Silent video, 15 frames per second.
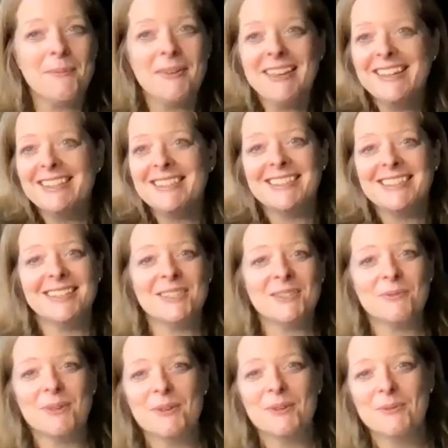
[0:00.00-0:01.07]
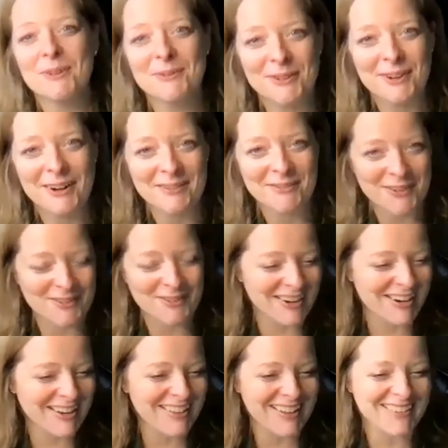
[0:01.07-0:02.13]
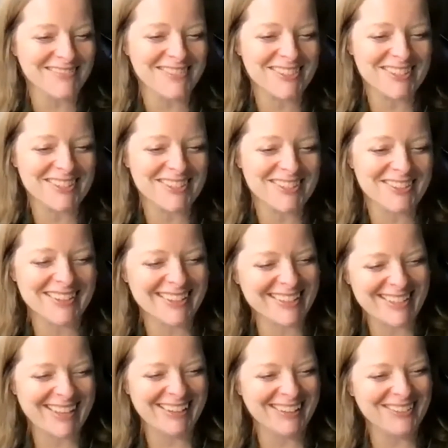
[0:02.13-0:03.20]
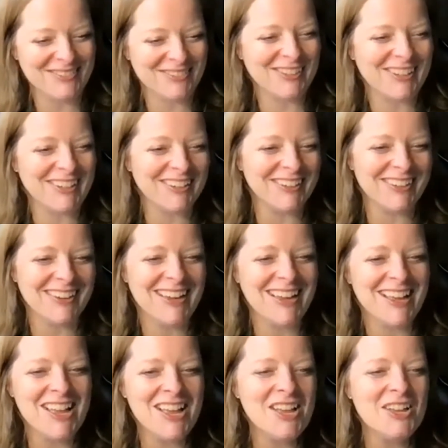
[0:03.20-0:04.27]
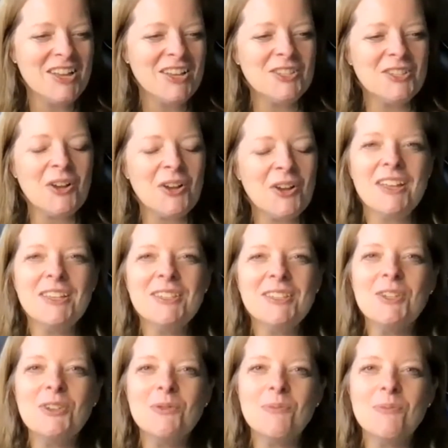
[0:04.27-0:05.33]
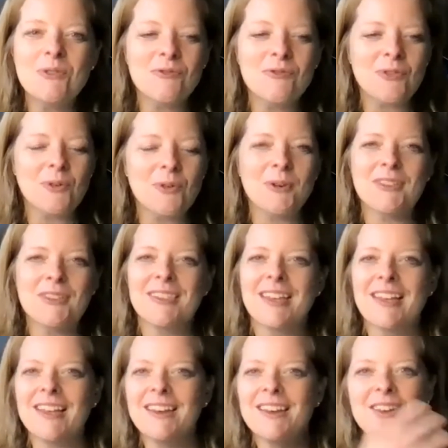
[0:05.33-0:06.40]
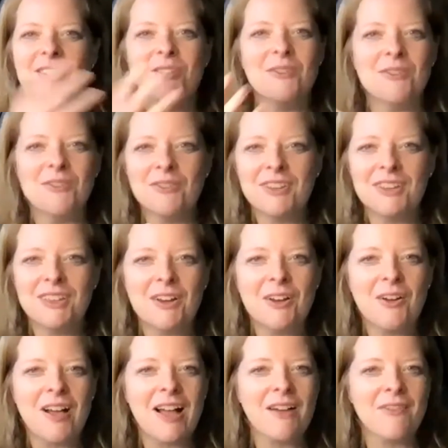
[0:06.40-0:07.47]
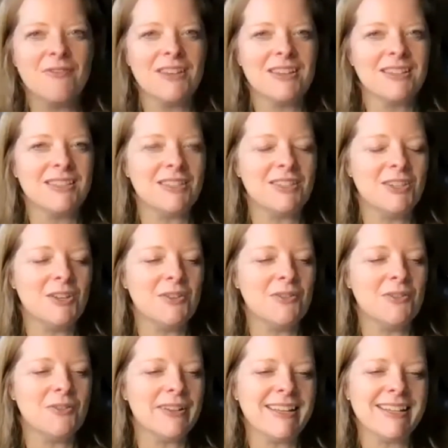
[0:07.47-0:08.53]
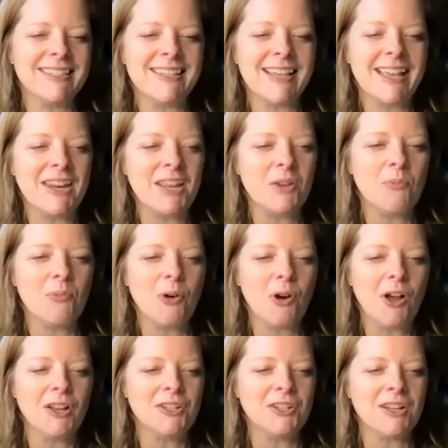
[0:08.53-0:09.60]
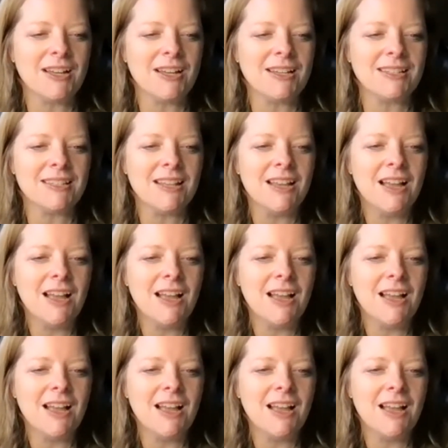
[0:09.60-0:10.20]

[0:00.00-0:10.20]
mean, it's a win-win for everyone. I'm so excited for you. So as you move forward then, and you have these new and exciting projects,